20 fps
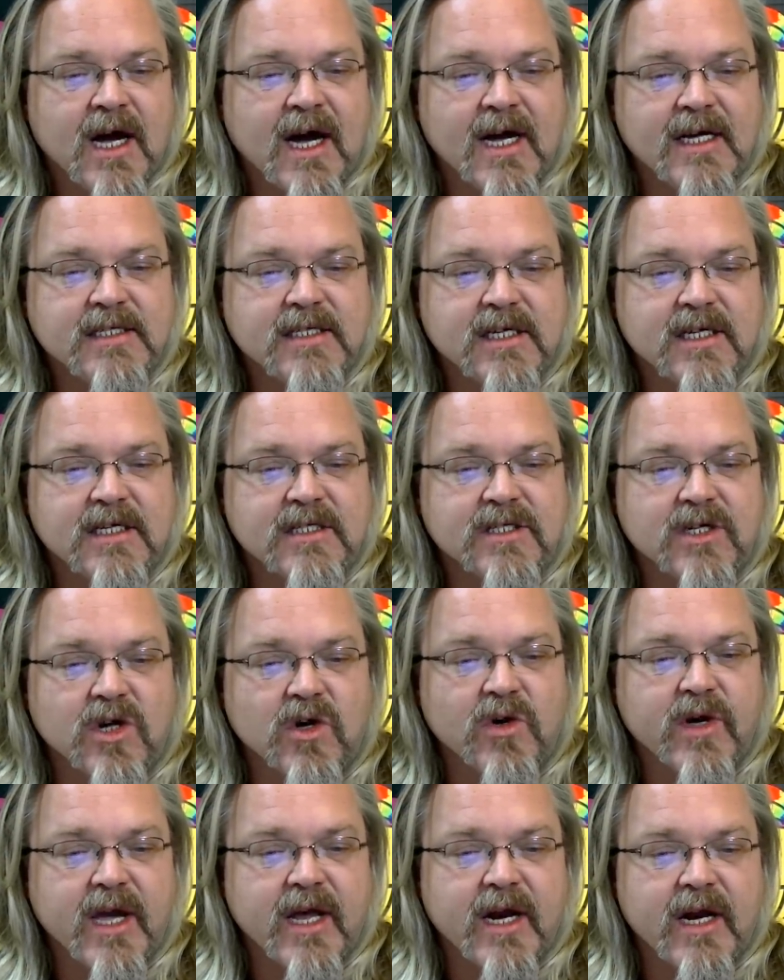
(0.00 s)
Isaac is
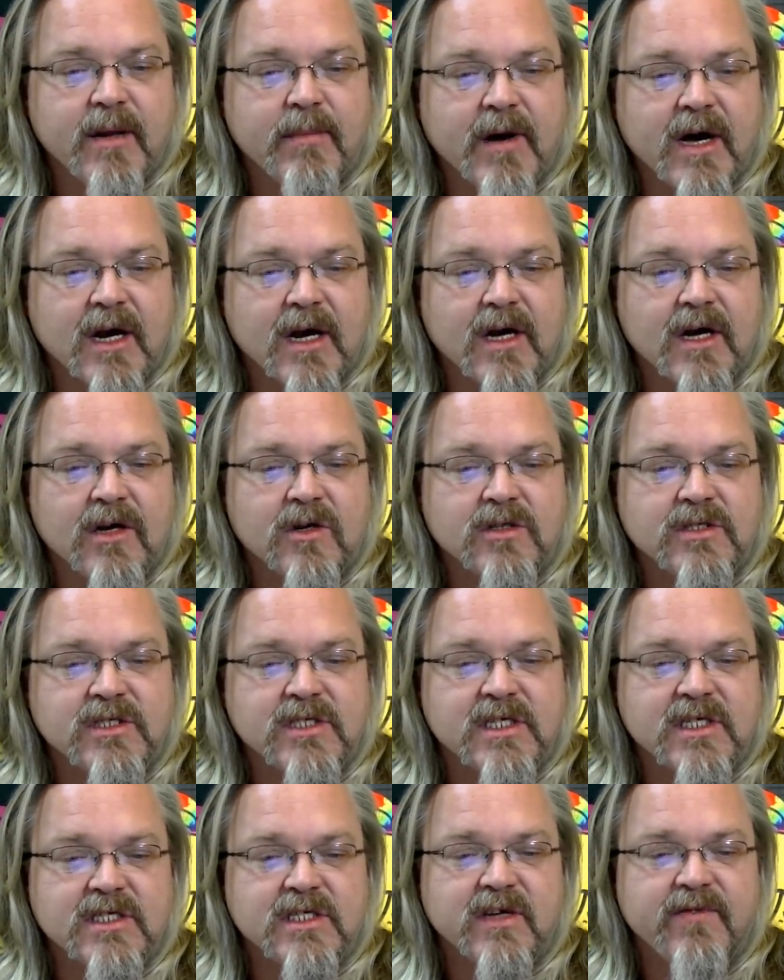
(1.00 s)
located about
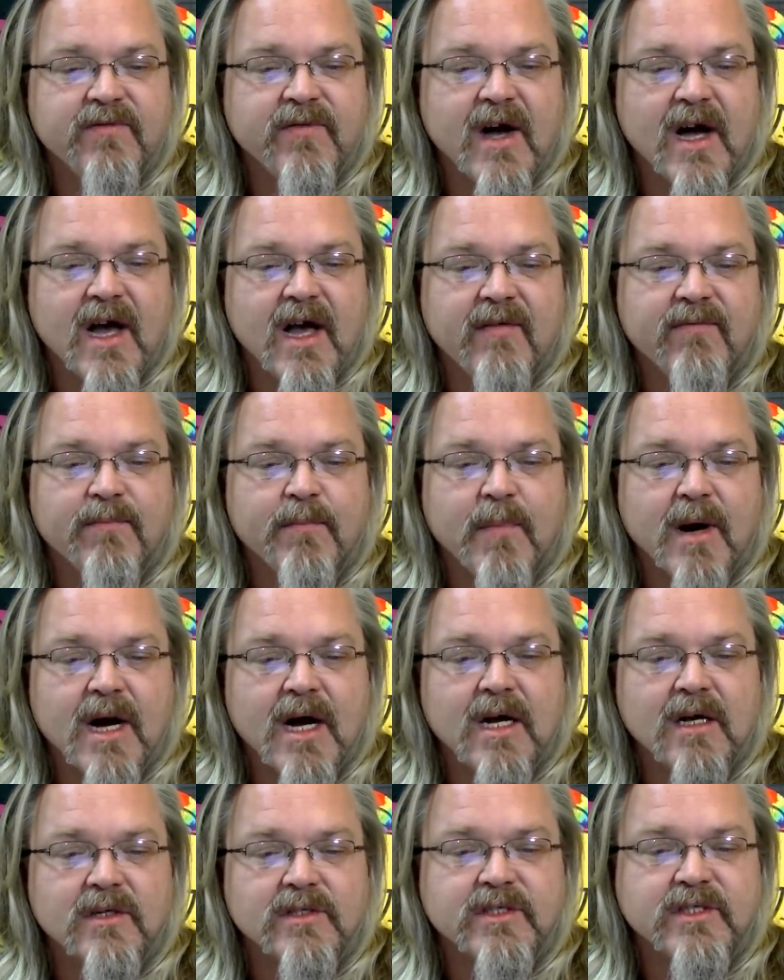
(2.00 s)
165
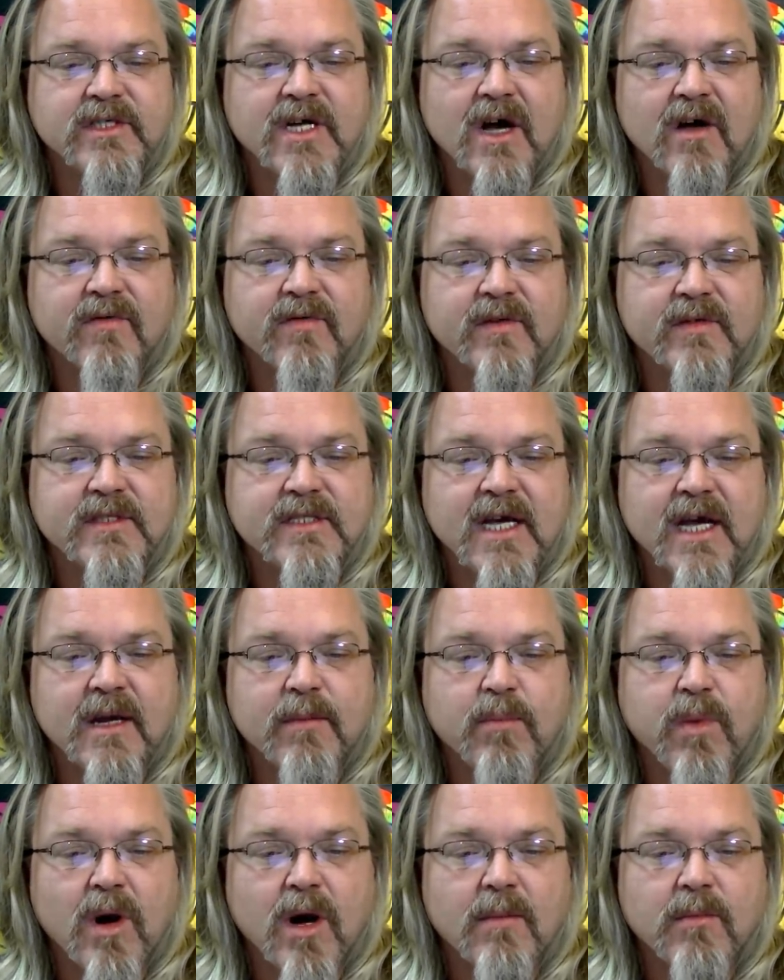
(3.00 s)
miles south of
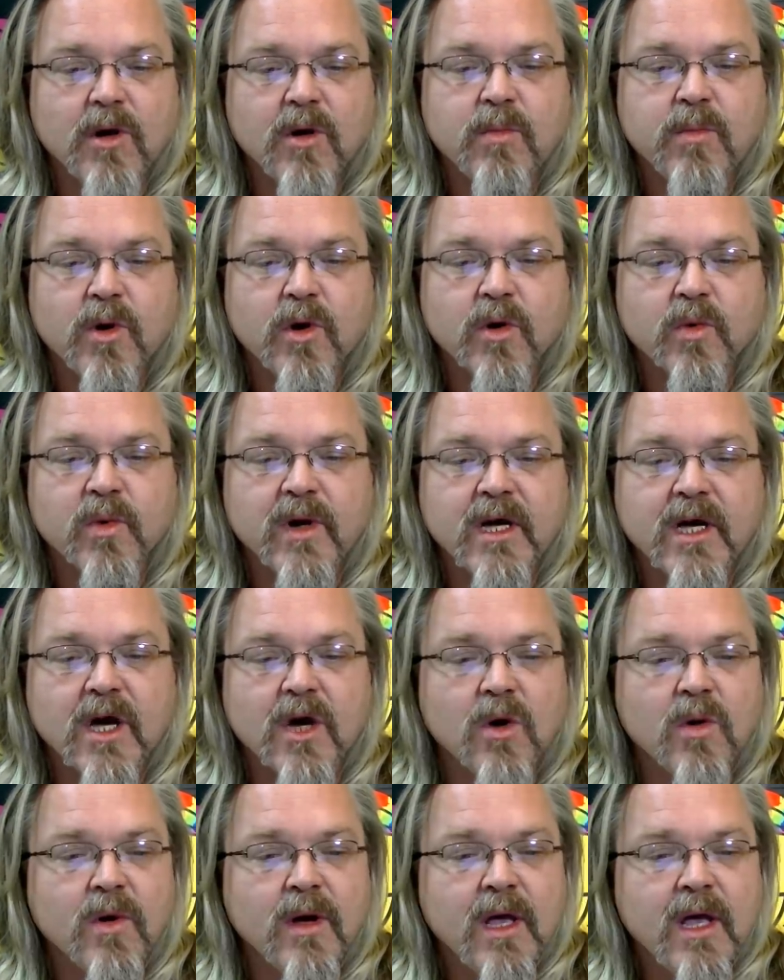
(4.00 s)
San Pablo, Puerto
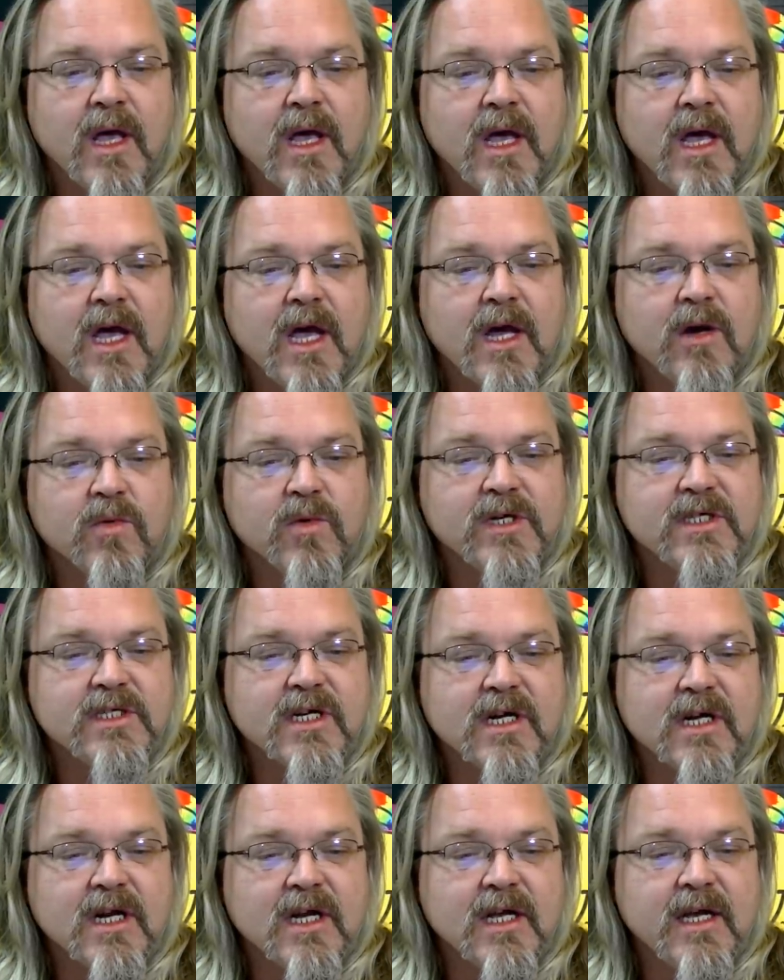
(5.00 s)
Rico, and
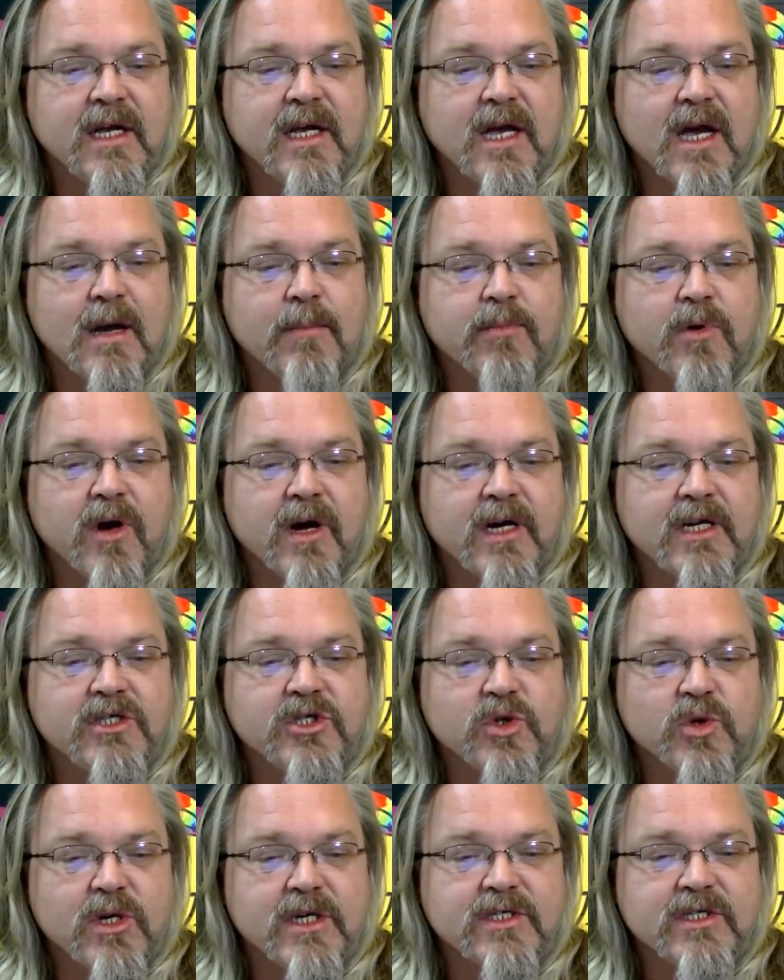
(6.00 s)
recently
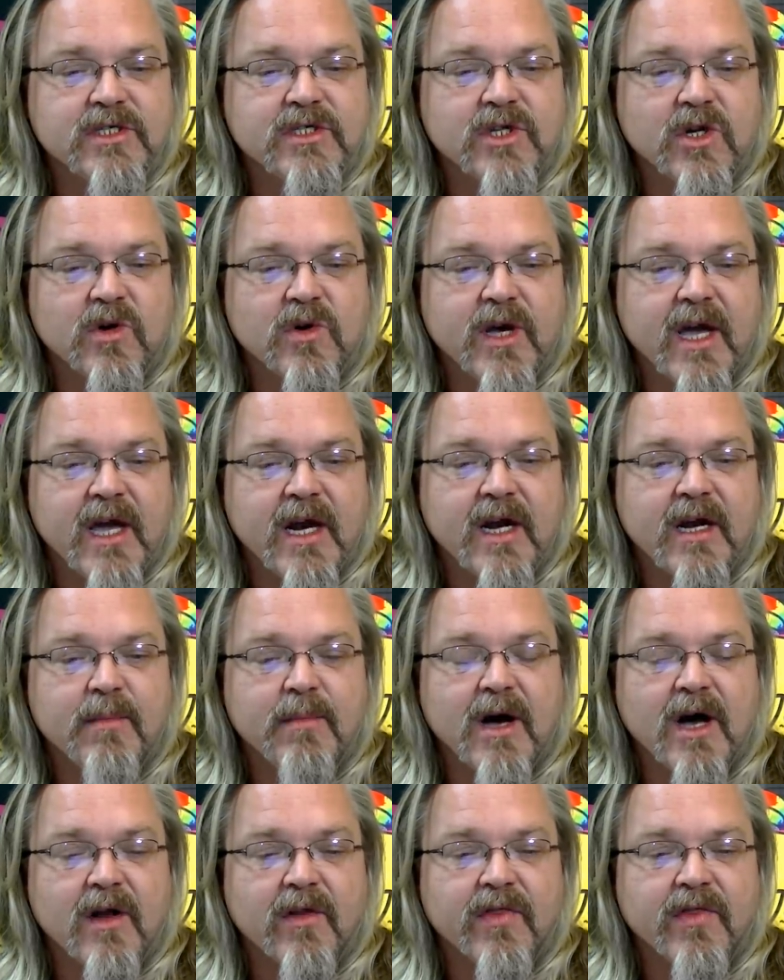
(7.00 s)
upgraded Joyce is located
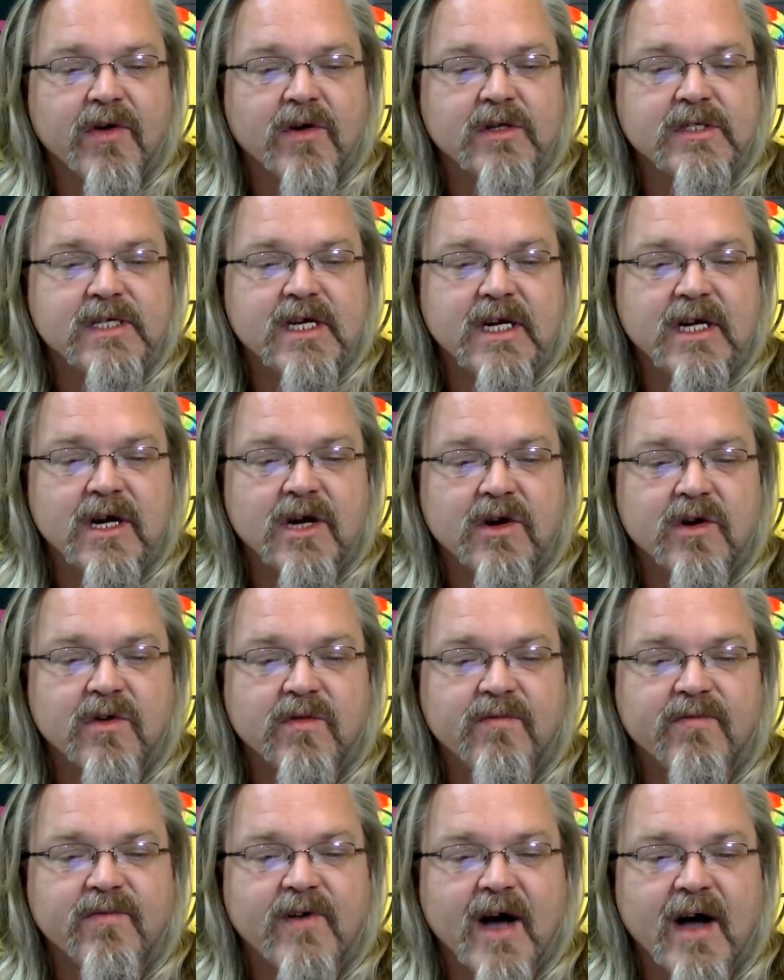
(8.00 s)
about
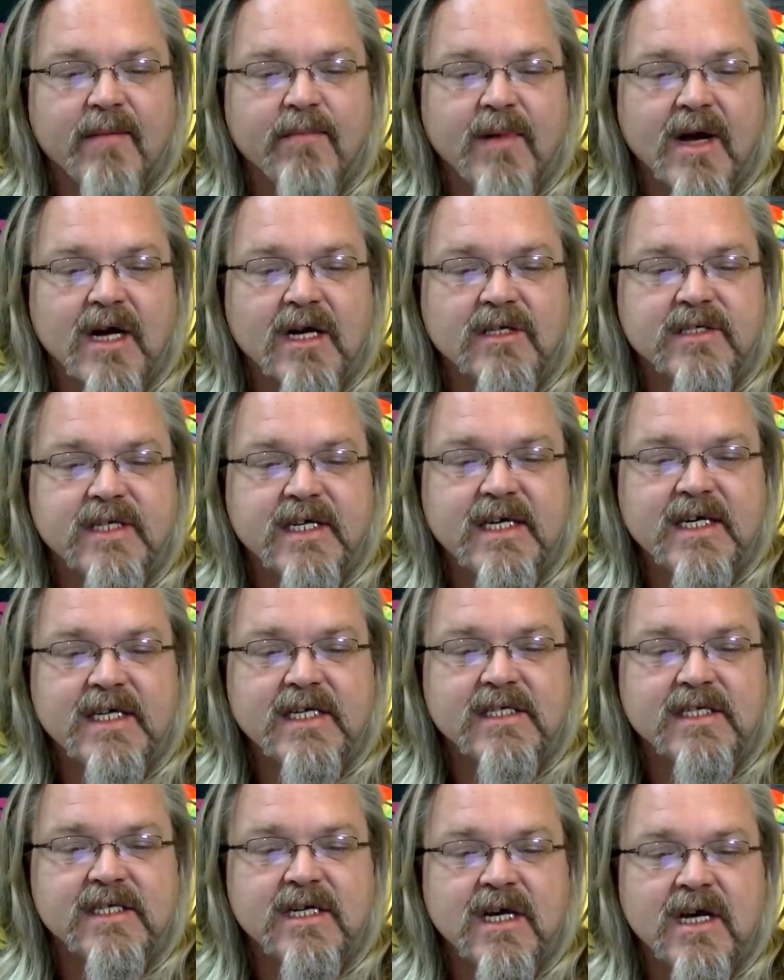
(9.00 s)
1,305 miles
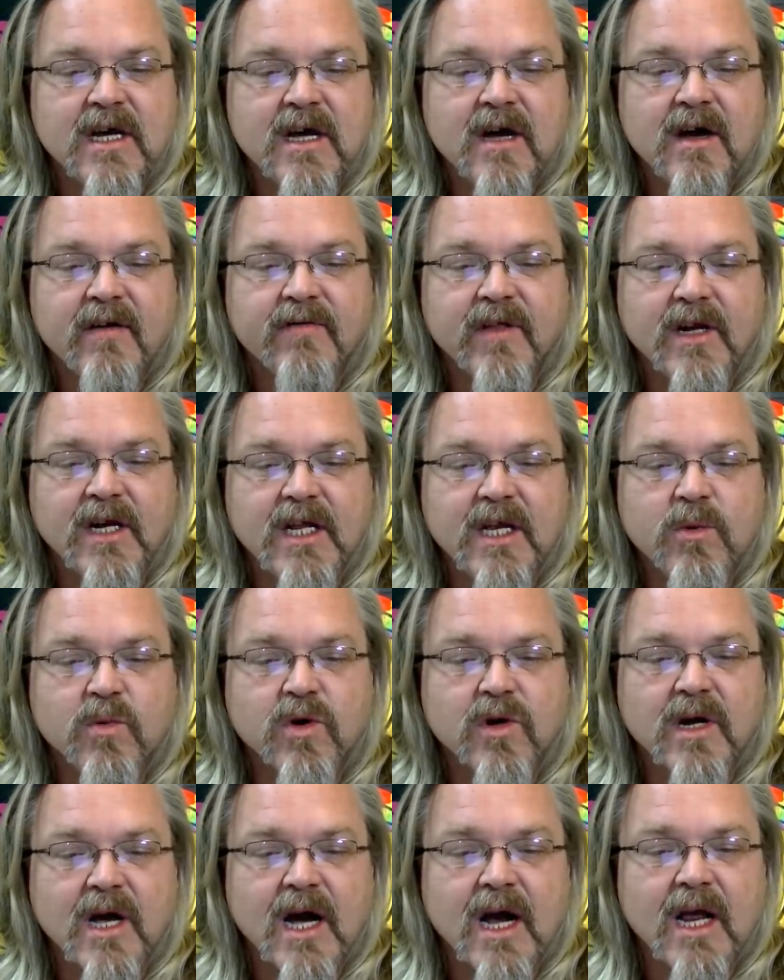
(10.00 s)
east of the
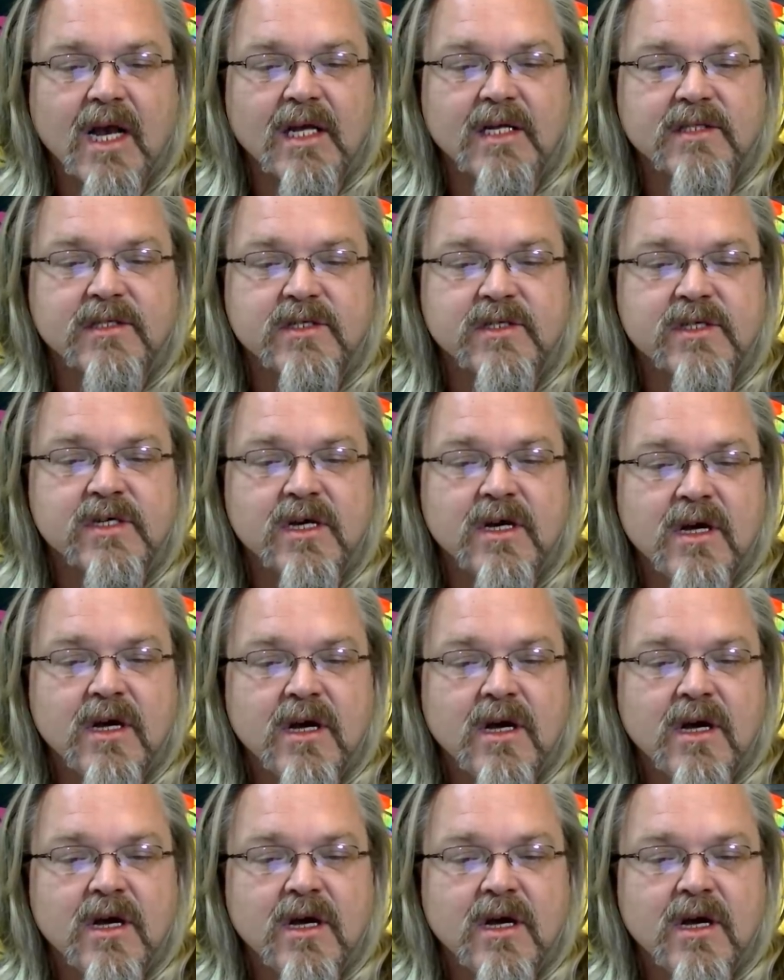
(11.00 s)
Leeward Islands.